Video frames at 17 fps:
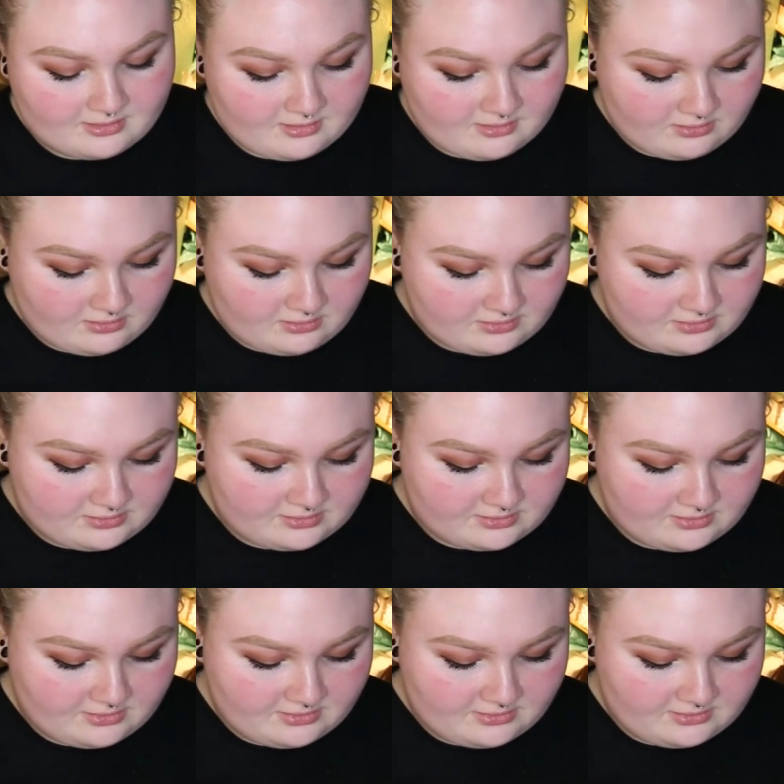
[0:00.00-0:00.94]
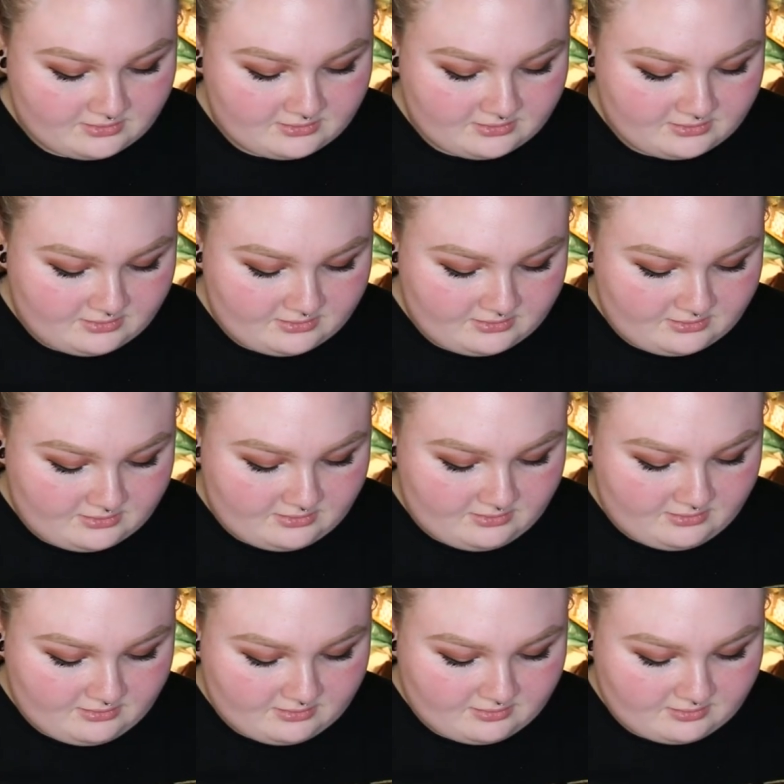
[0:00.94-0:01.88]

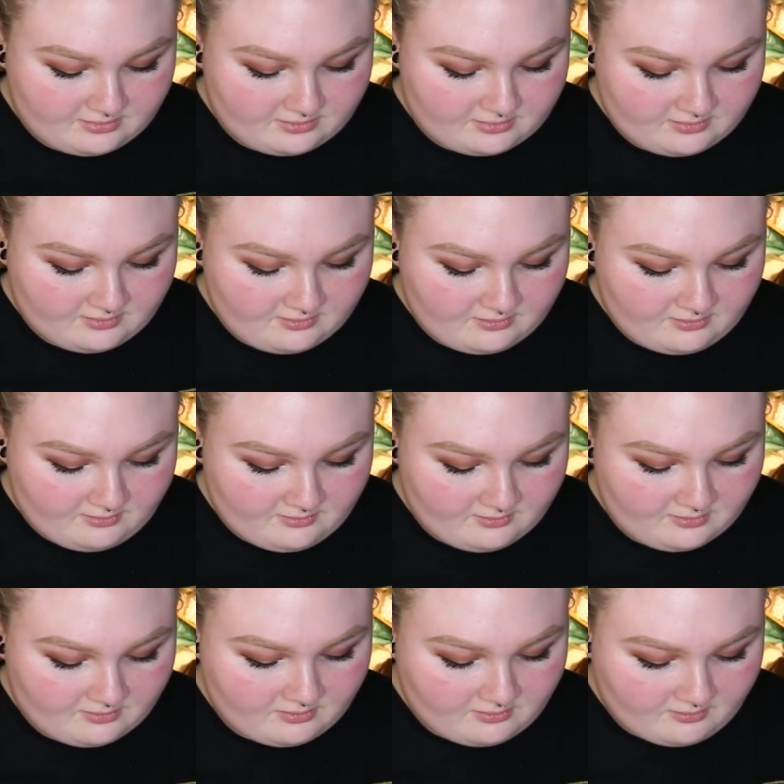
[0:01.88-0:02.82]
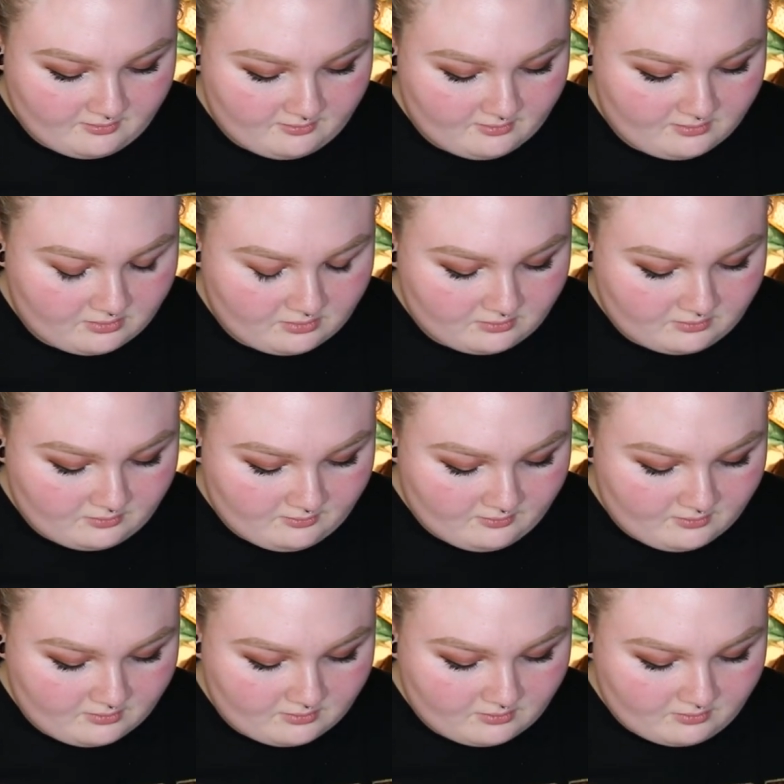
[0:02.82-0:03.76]

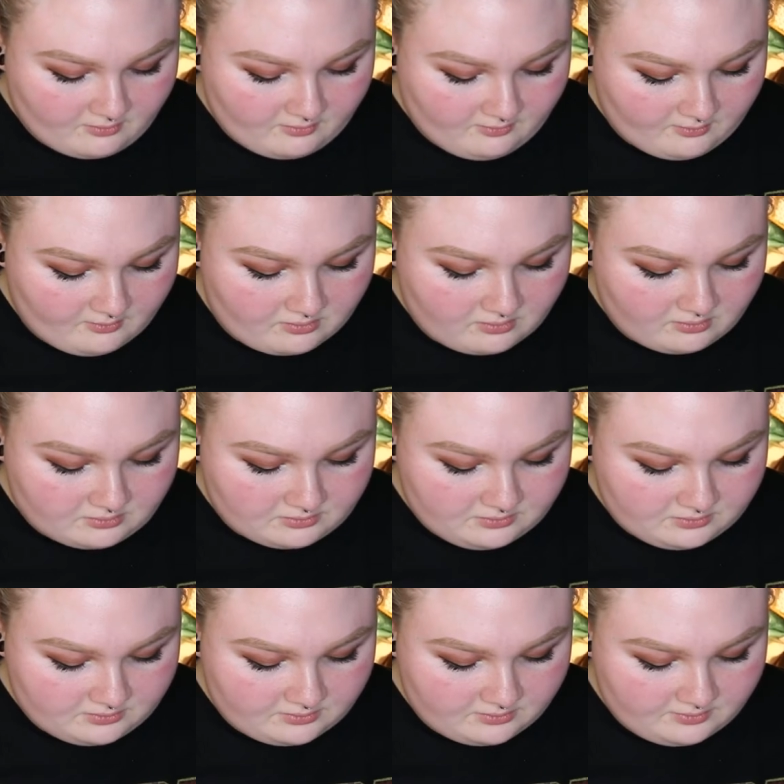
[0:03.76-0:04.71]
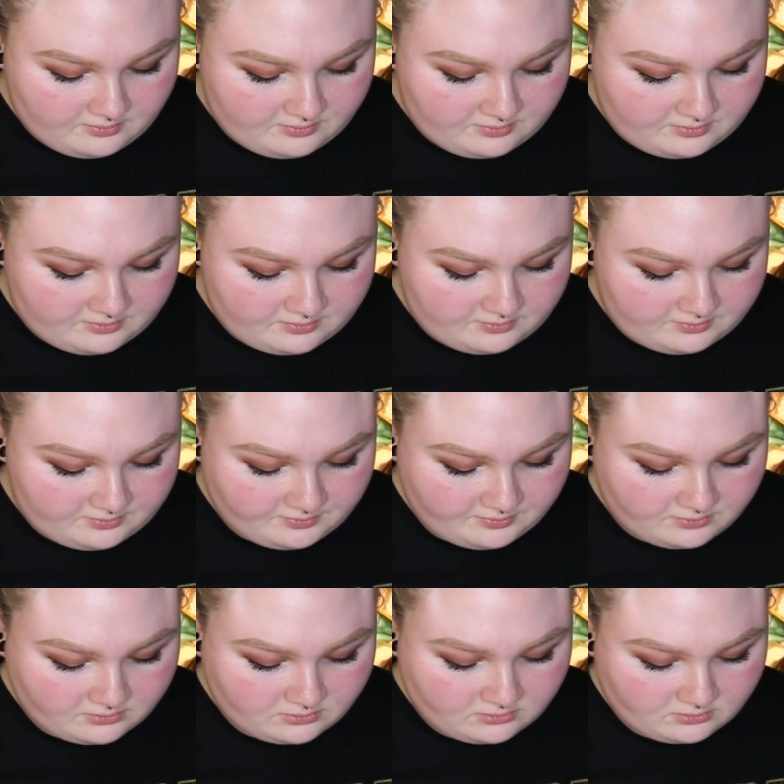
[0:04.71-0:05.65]

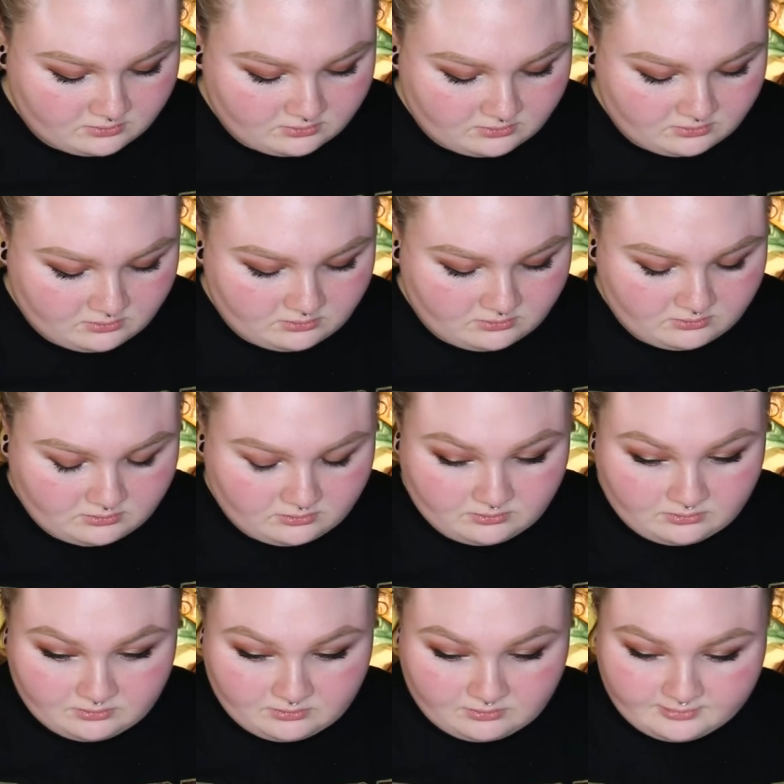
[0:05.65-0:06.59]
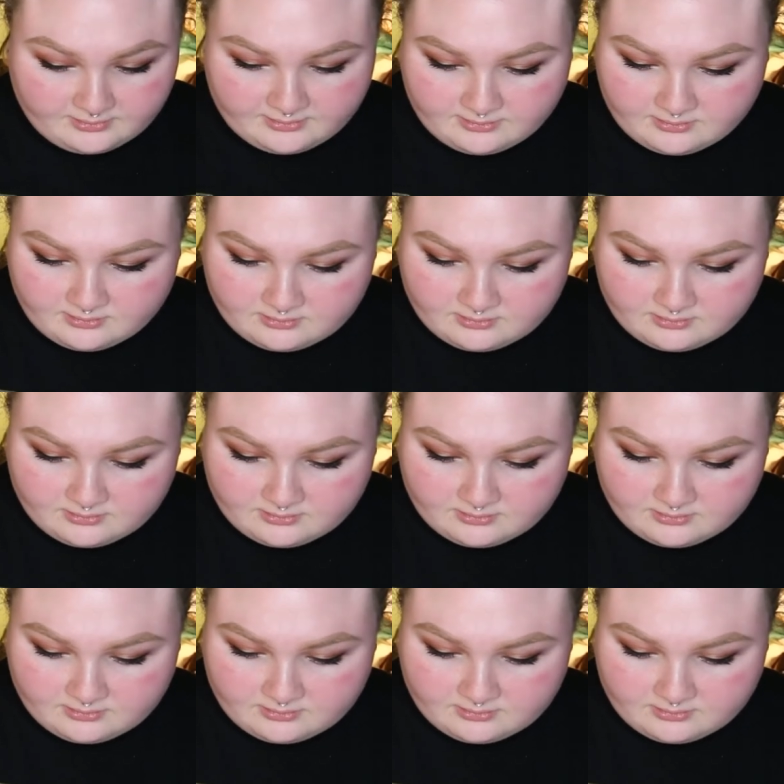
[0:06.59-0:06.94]
This person isn't speaking.